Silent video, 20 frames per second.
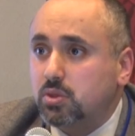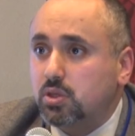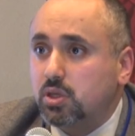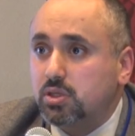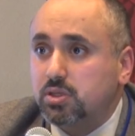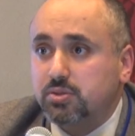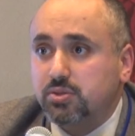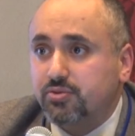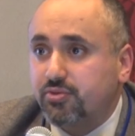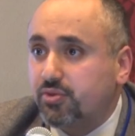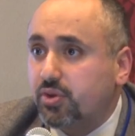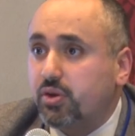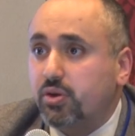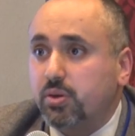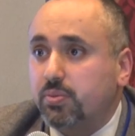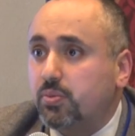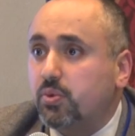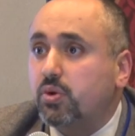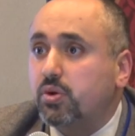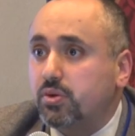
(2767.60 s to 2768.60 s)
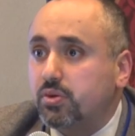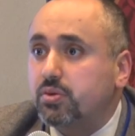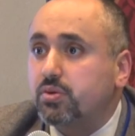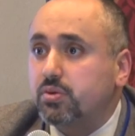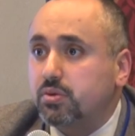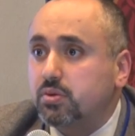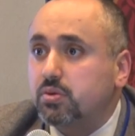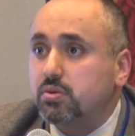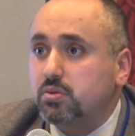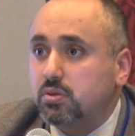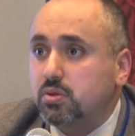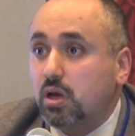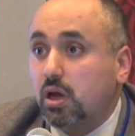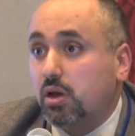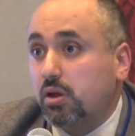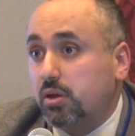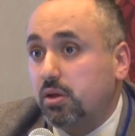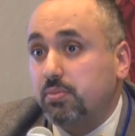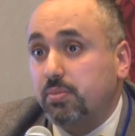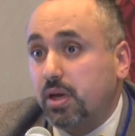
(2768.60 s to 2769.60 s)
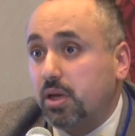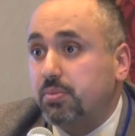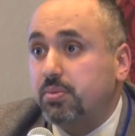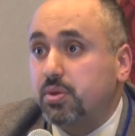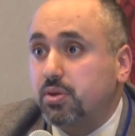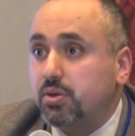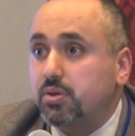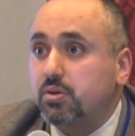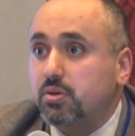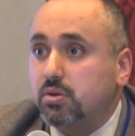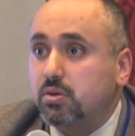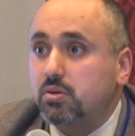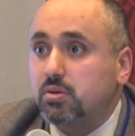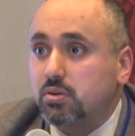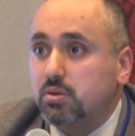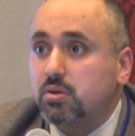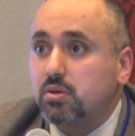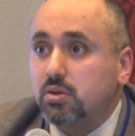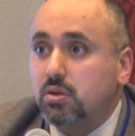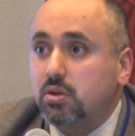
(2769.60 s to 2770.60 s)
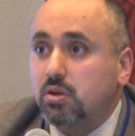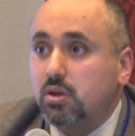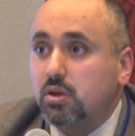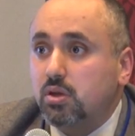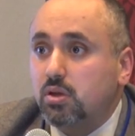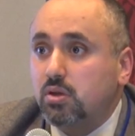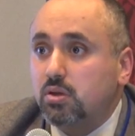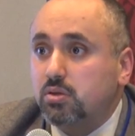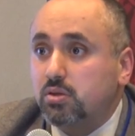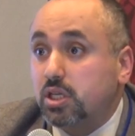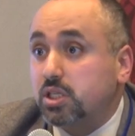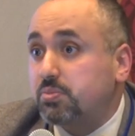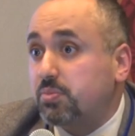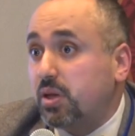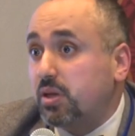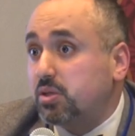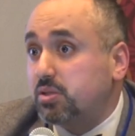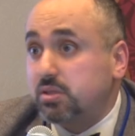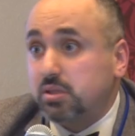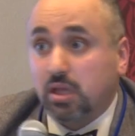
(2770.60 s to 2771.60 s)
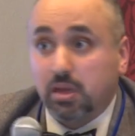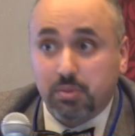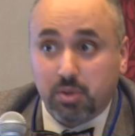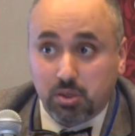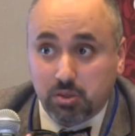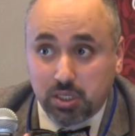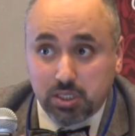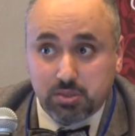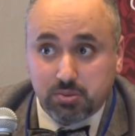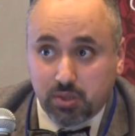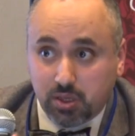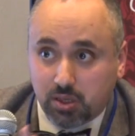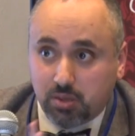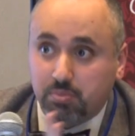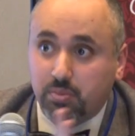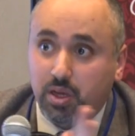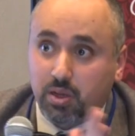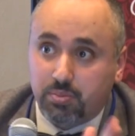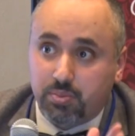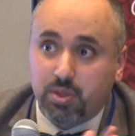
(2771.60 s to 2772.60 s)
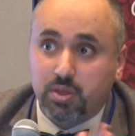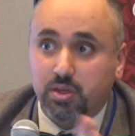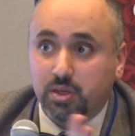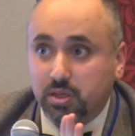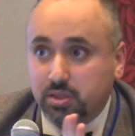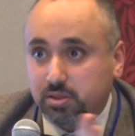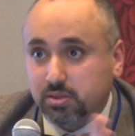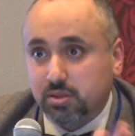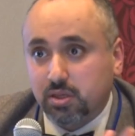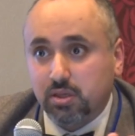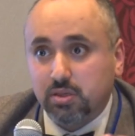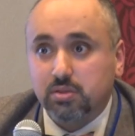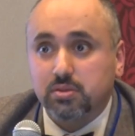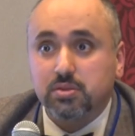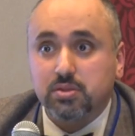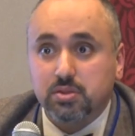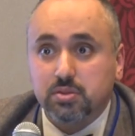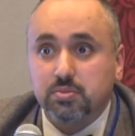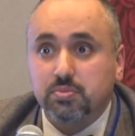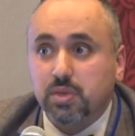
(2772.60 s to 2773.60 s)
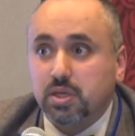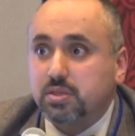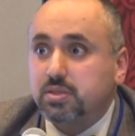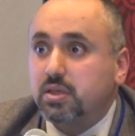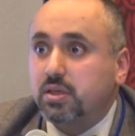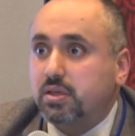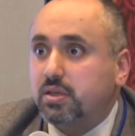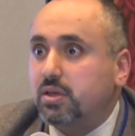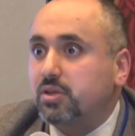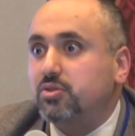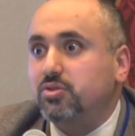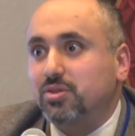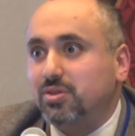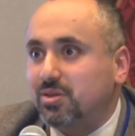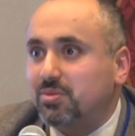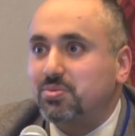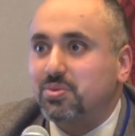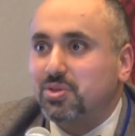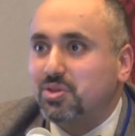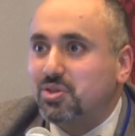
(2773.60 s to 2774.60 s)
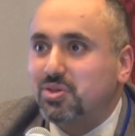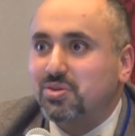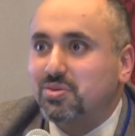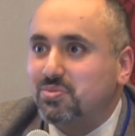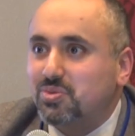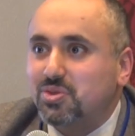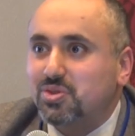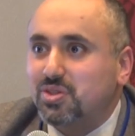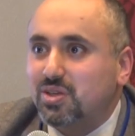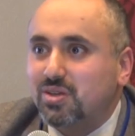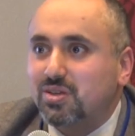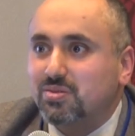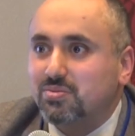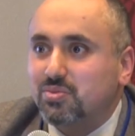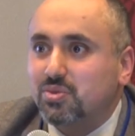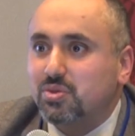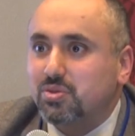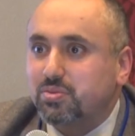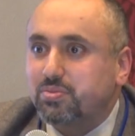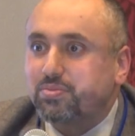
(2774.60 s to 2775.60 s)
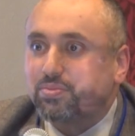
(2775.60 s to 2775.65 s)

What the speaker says: It's very important, in my opinion. That's like my opinion. That's not my psychiatric opinion per se, but.